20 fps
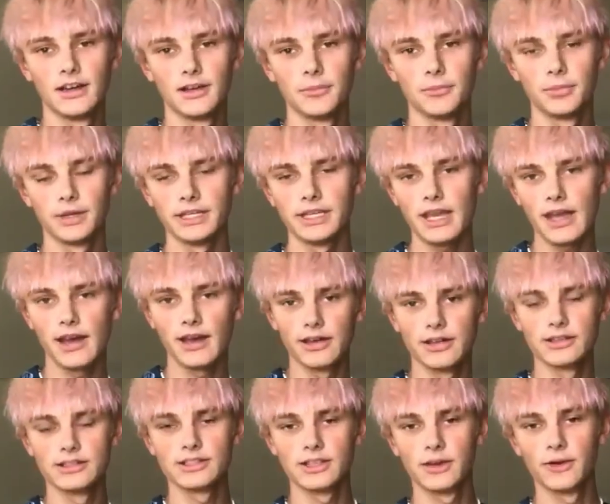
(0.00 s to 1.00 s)
But yeah,
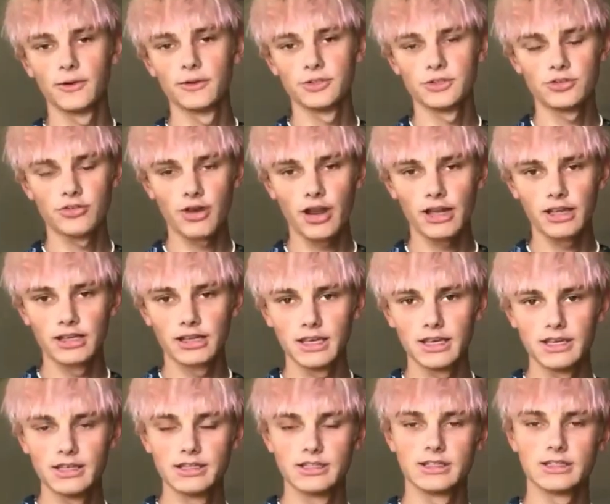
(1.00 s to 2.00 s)
so Shrek
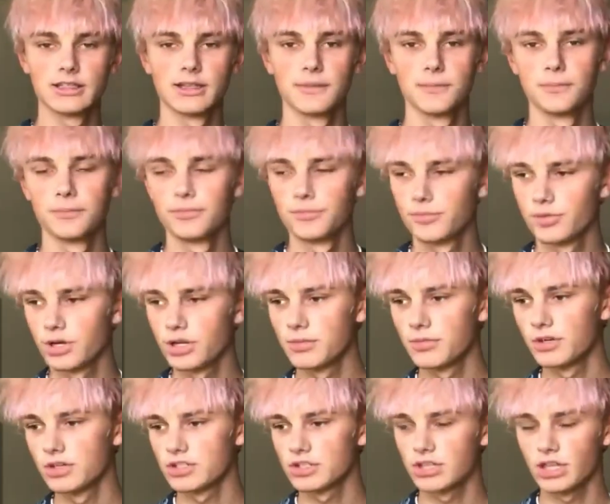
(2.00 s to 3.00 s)
is pretty
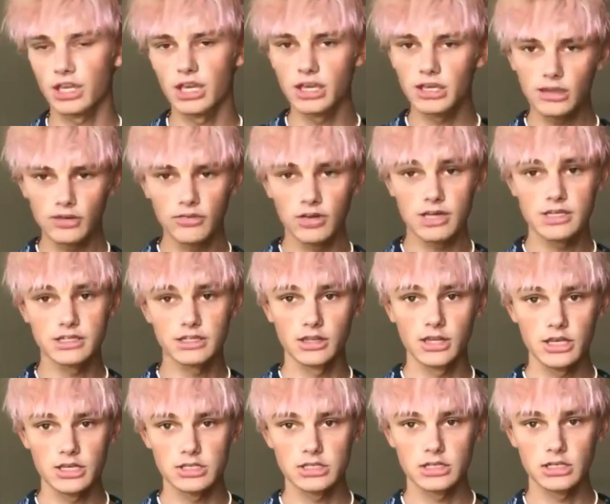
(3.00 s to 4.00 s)
much the king of
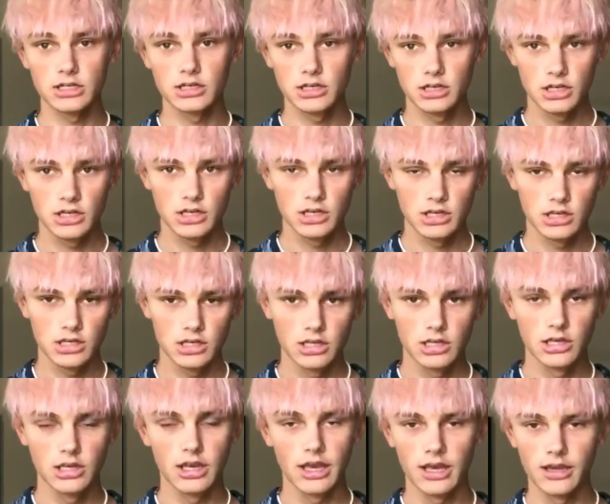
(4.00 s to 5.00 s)
isolation.
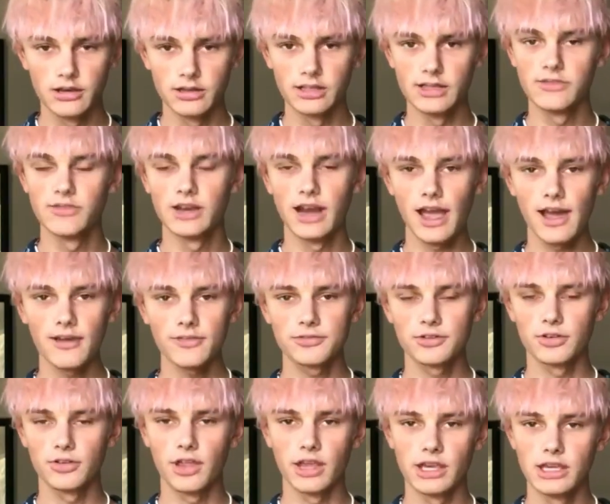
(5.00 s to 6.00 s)
And even after,
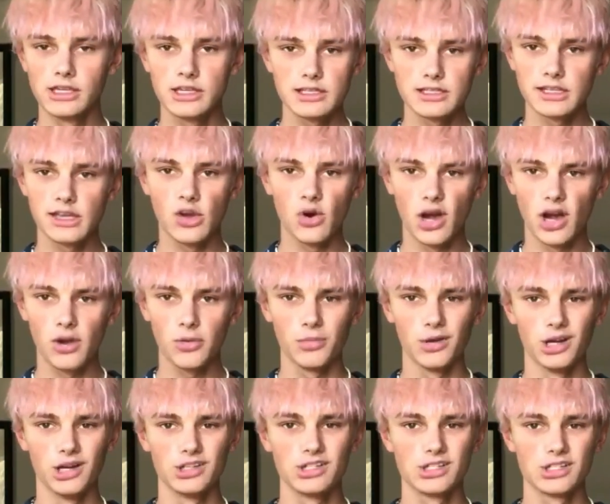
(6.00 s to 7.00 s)
like, he doesn't go out
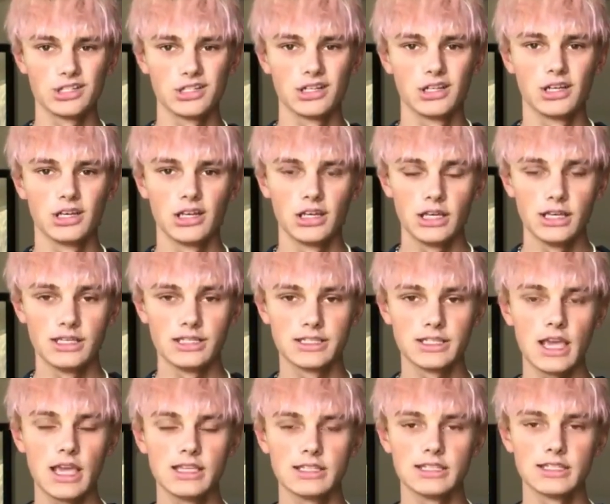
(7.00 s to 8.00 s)
much. He
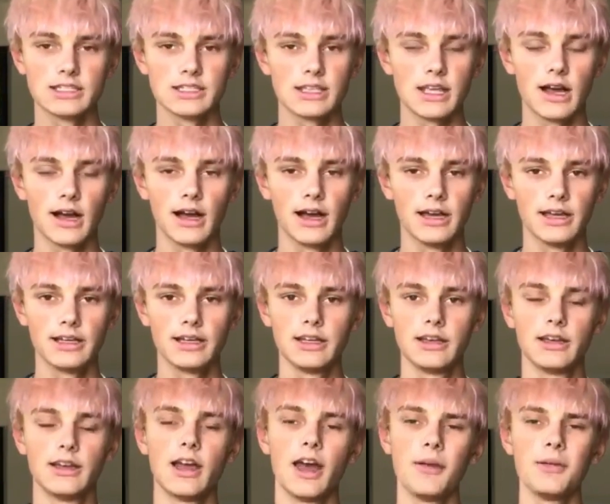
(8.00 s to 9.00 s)
stays inside.
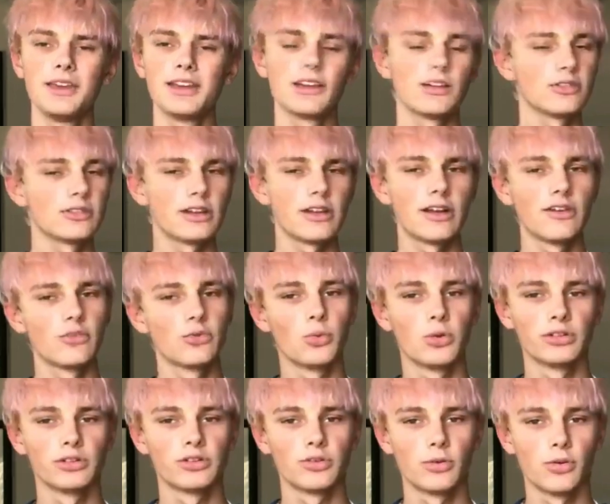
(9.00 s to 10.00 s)
I mean, he goes out every
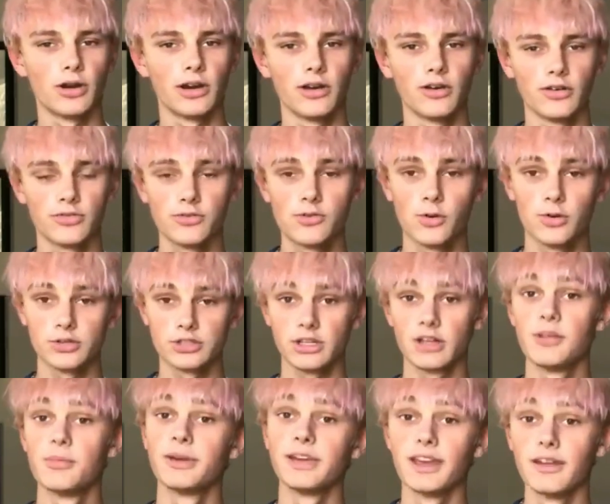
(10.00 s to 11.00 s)
once in a while, of course, on
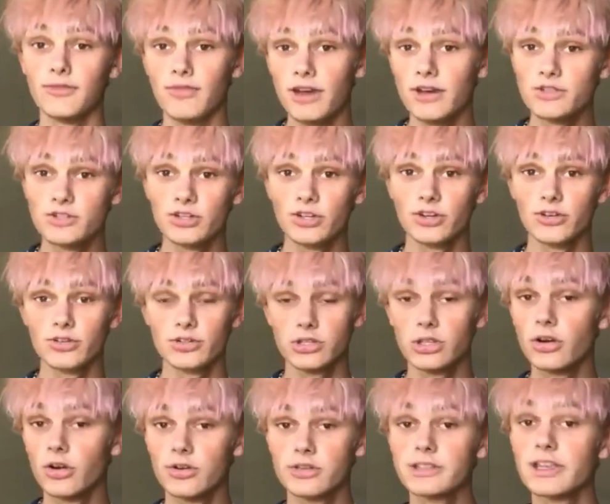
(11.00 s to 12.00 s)
a big adventure, you
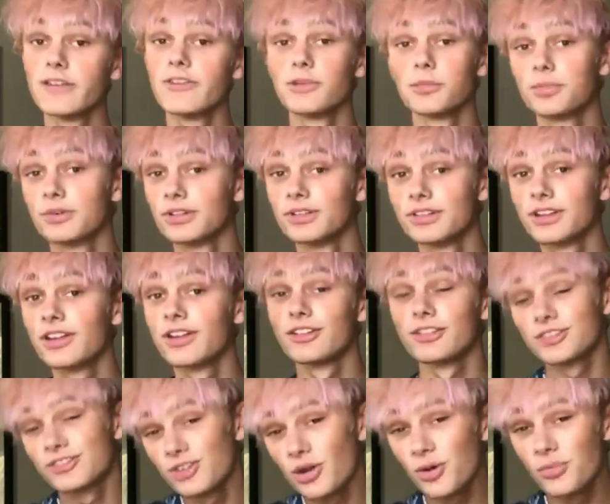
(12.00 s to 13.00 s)
know, save the
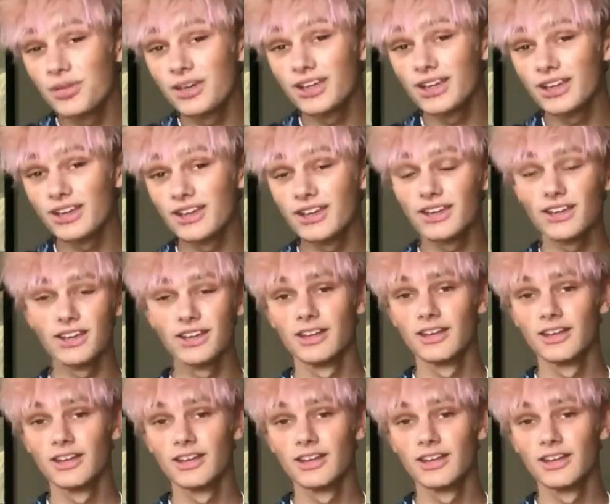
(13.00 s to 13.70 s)
princess, no biggie.